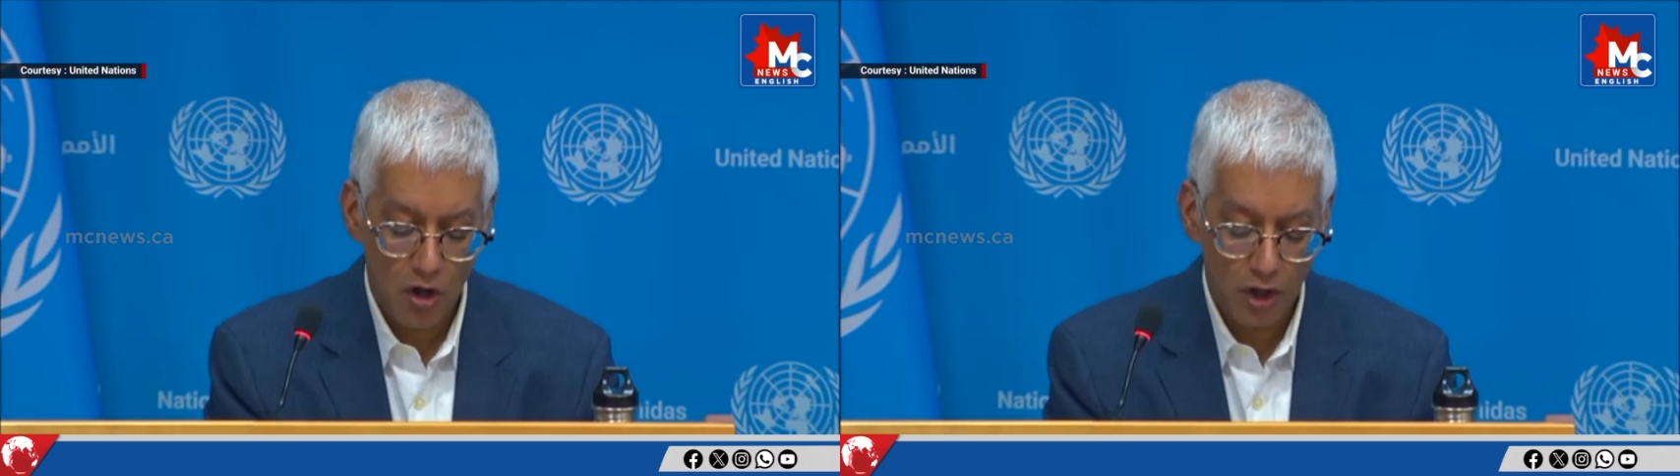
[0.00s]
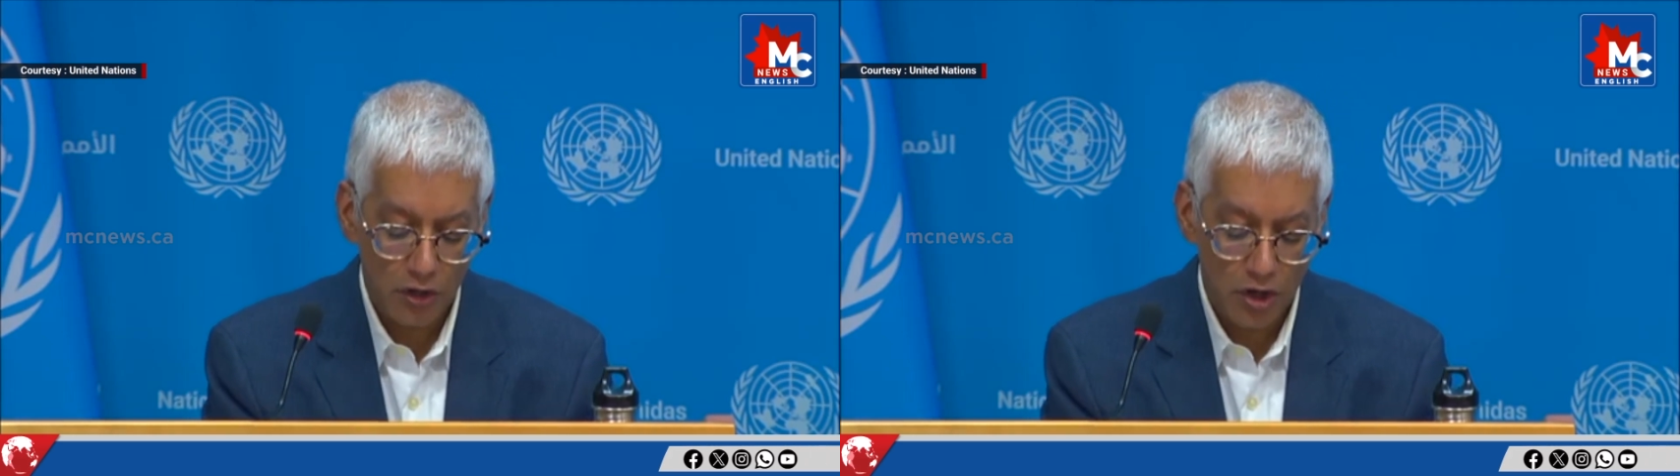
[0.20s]

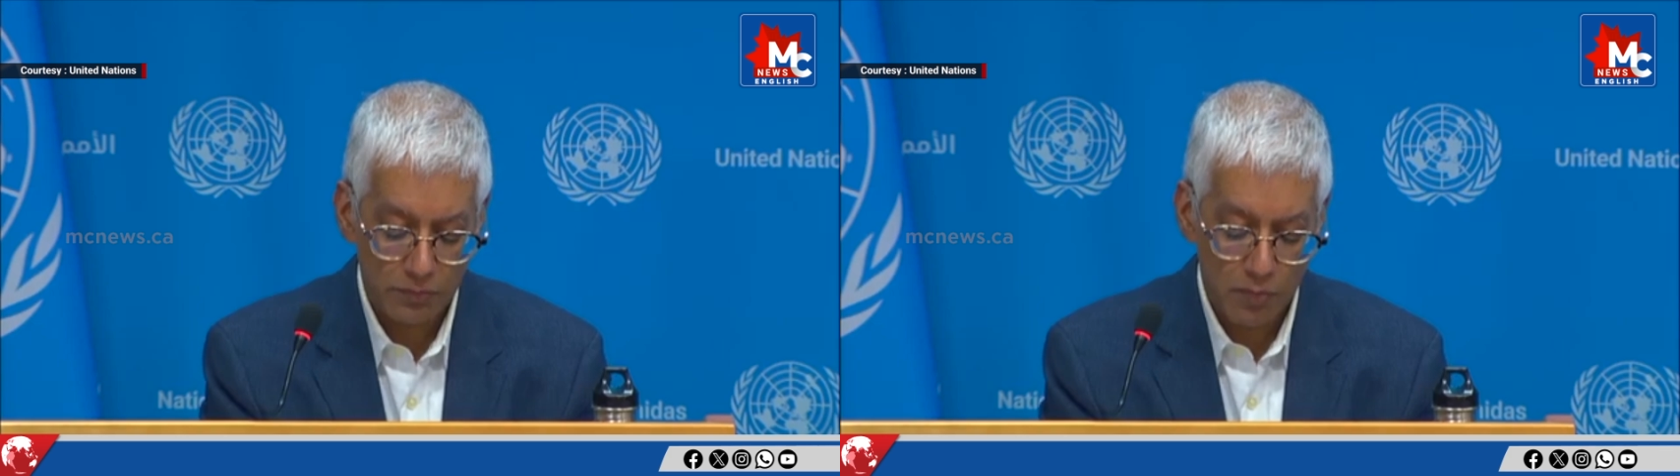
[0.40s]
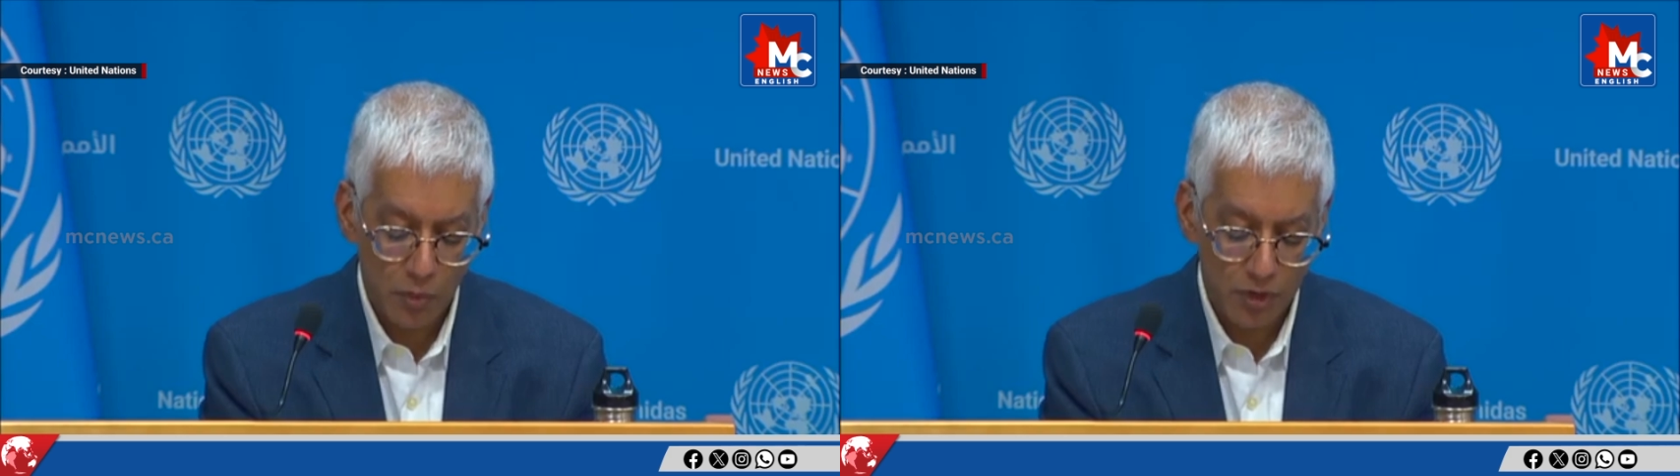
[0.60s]
Holocaust
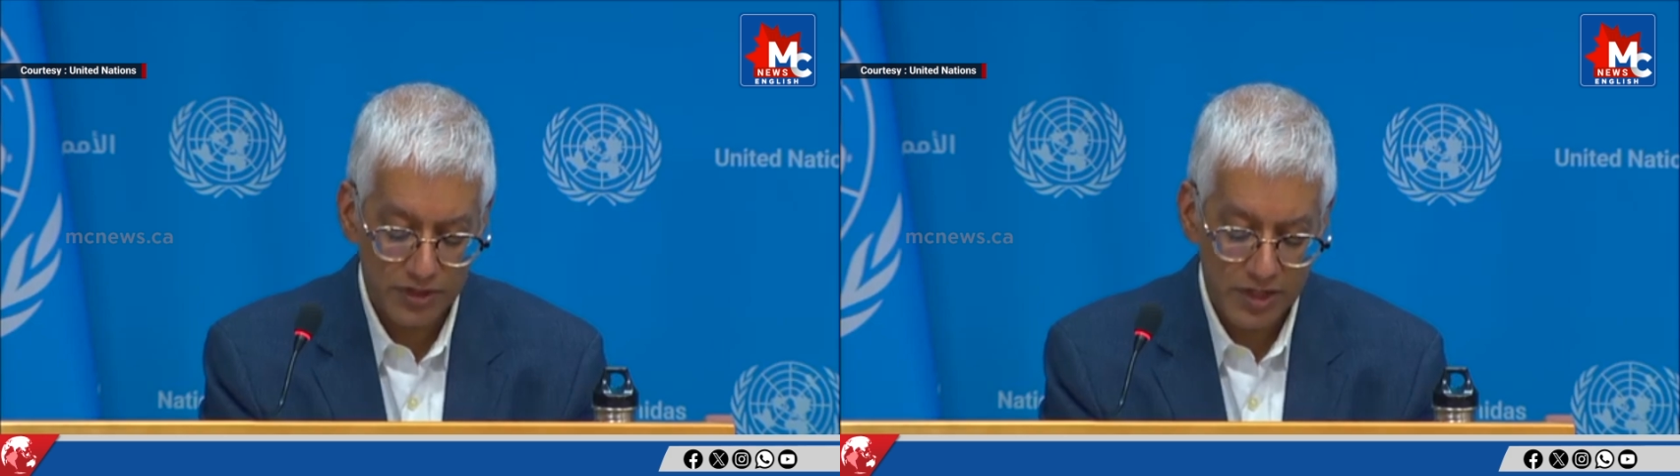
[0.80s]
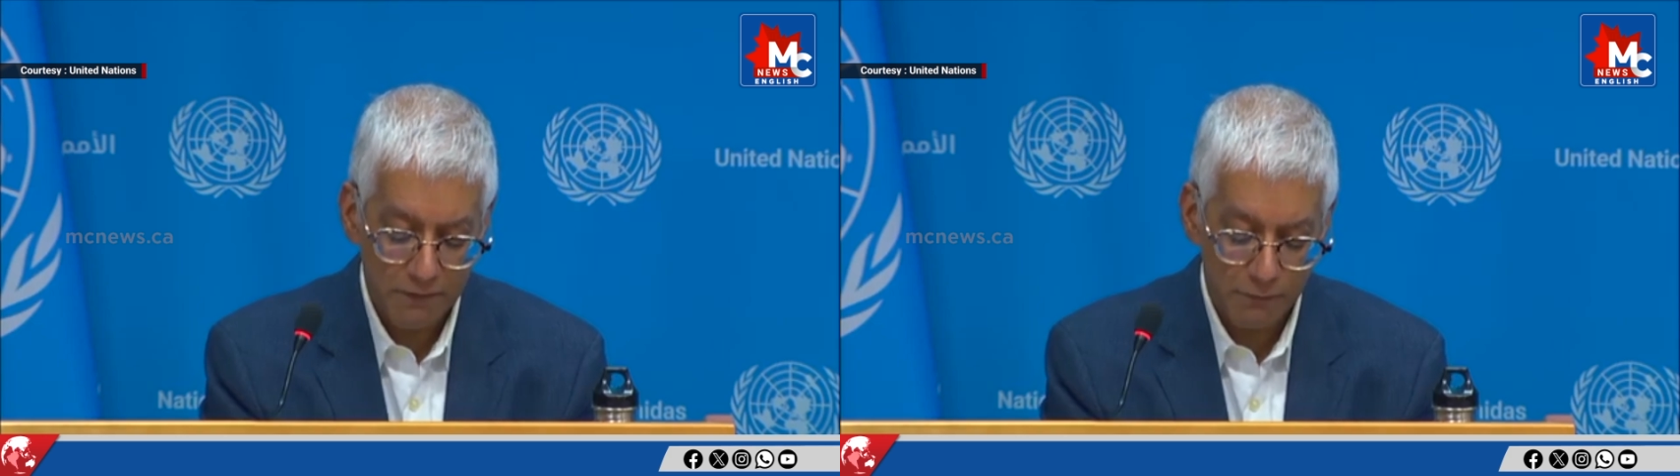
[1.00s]
Memorial
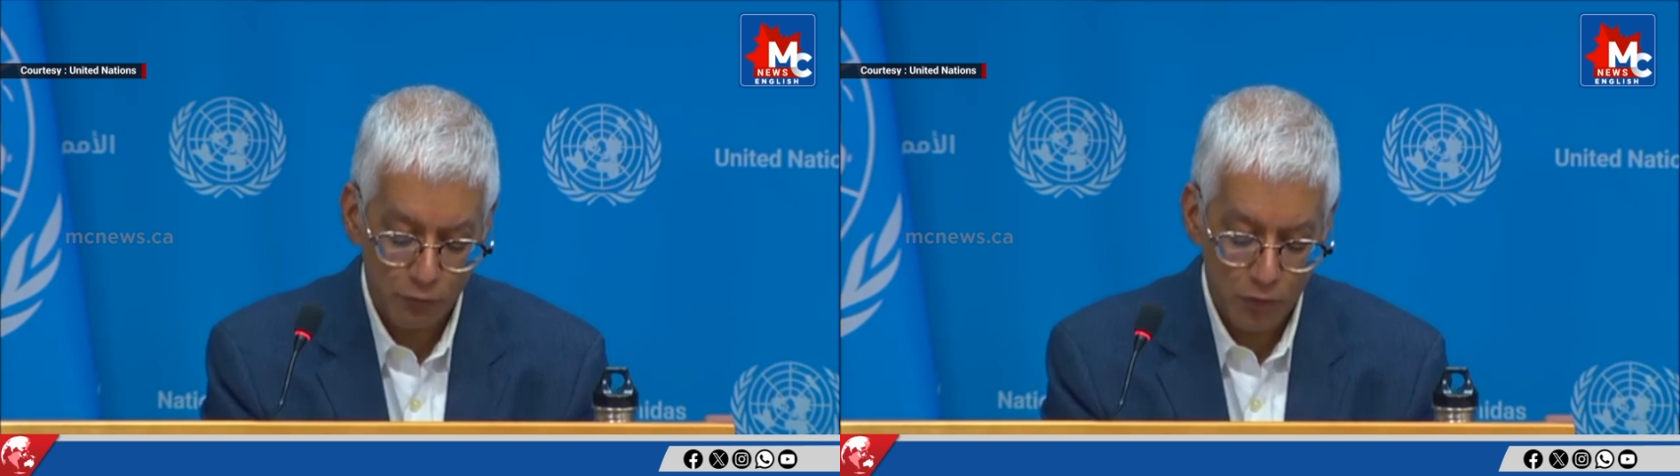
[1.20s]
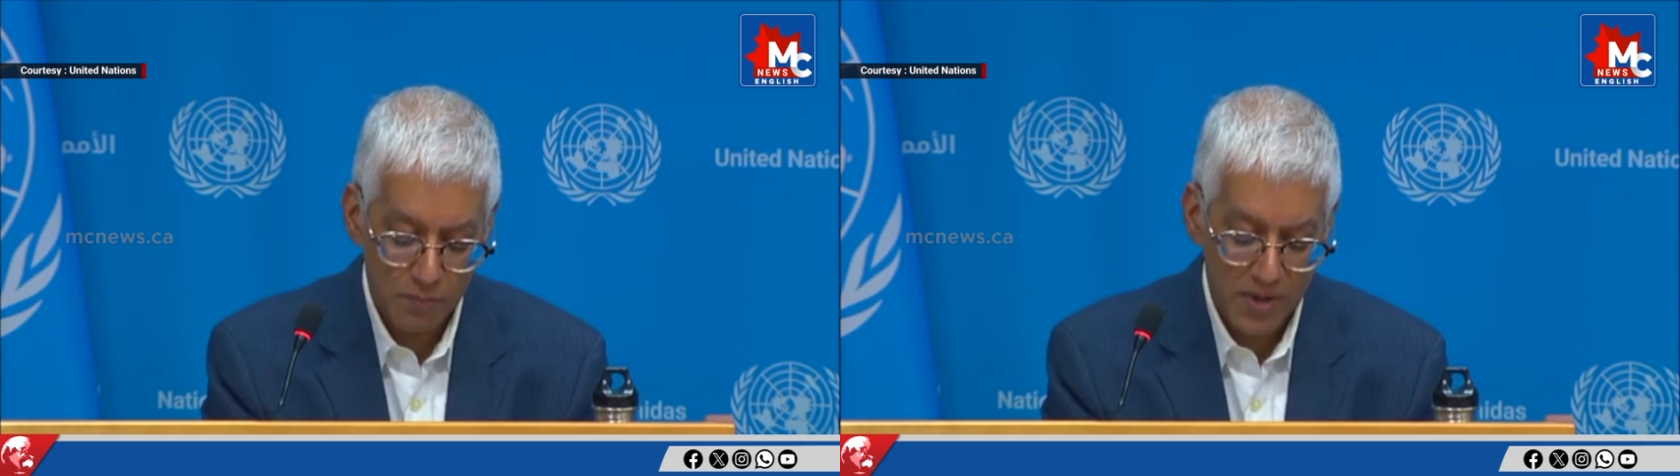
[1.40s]
Day for
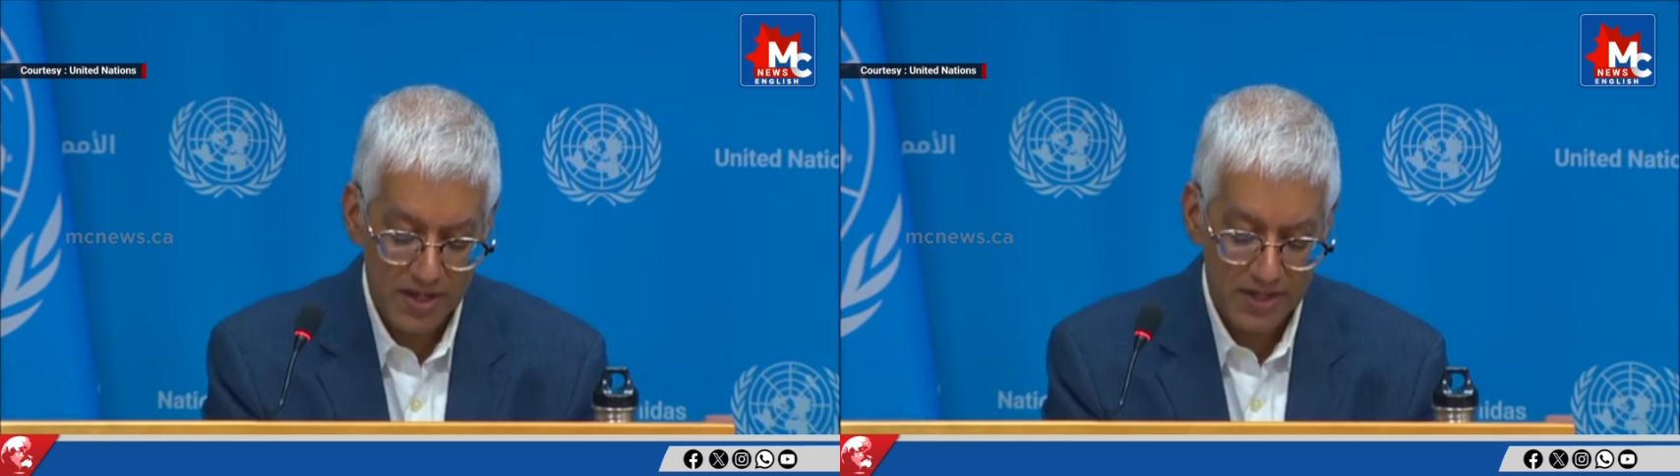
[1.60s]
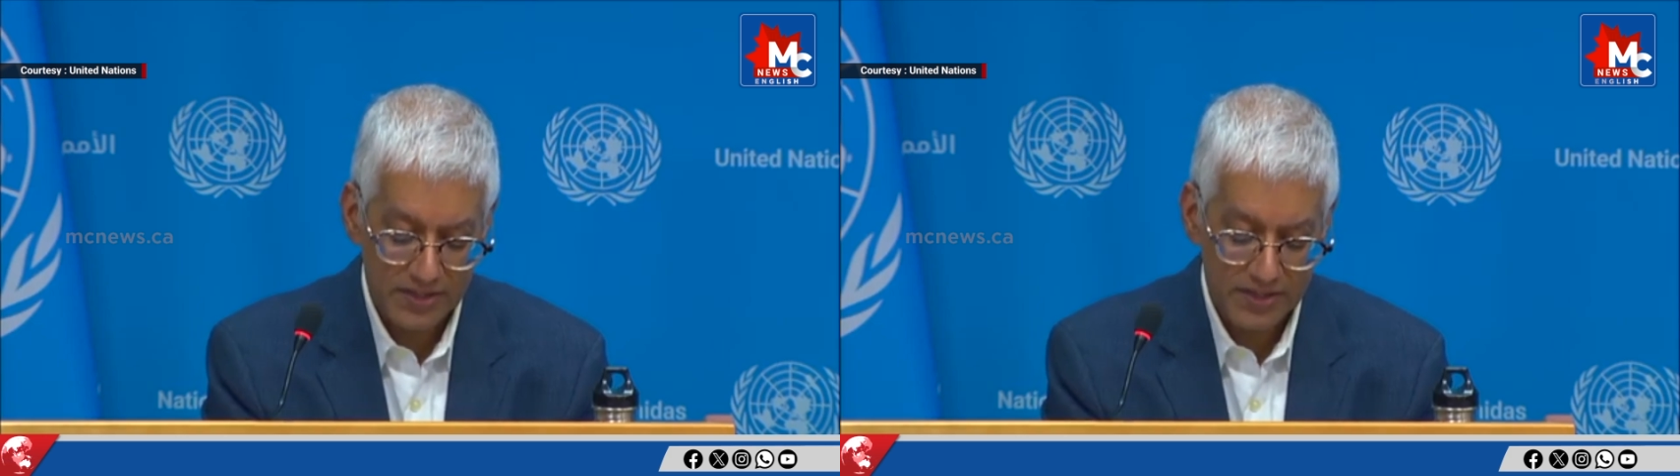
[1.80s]
Roma
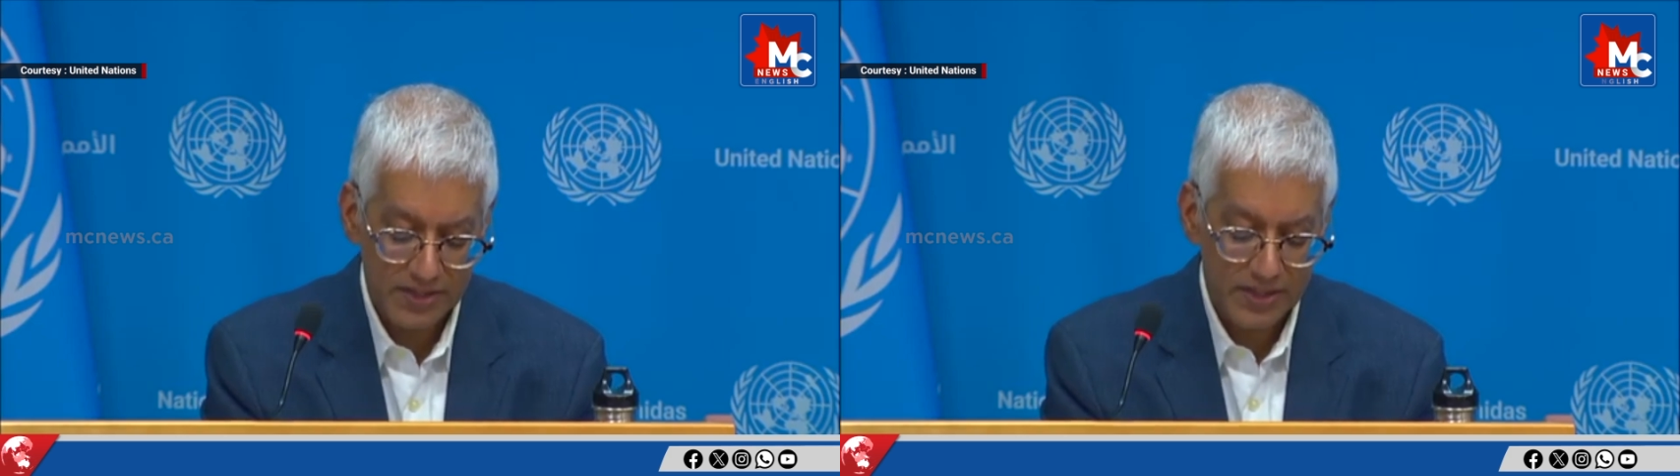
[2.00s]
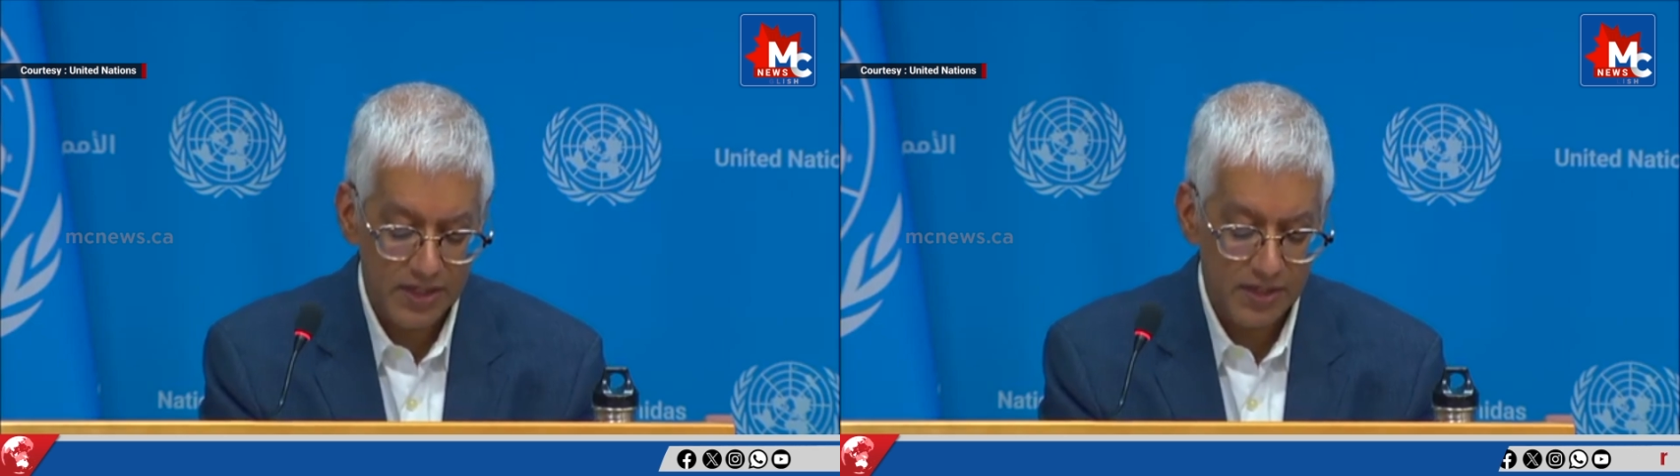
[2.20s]
and
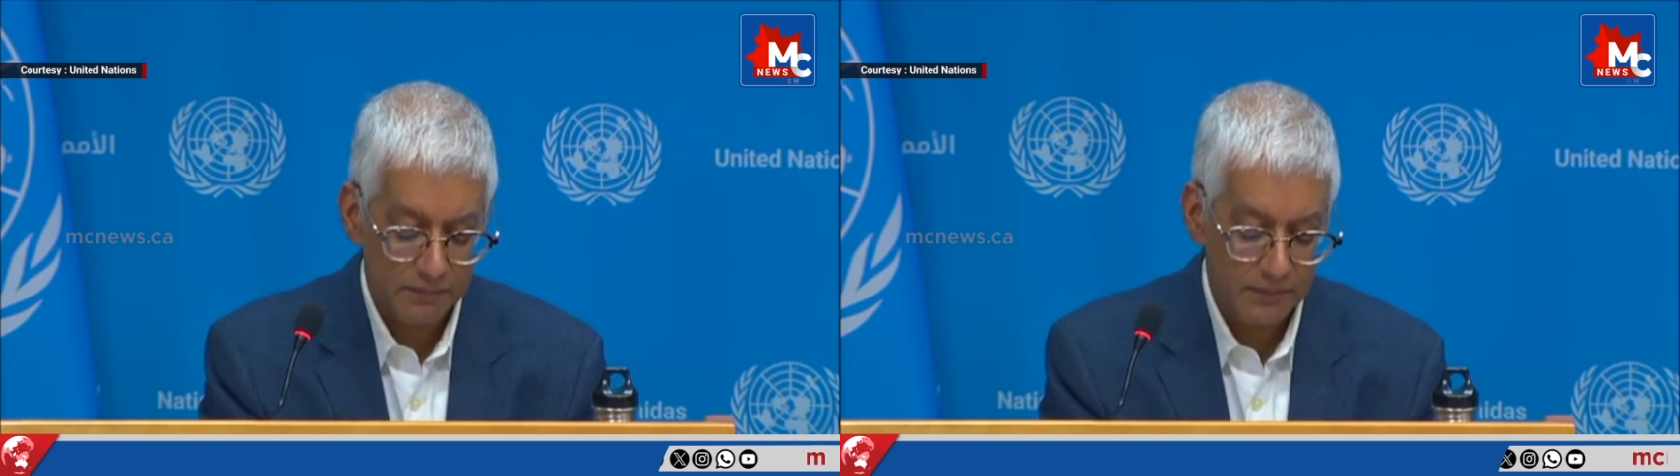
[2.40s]
Sinti,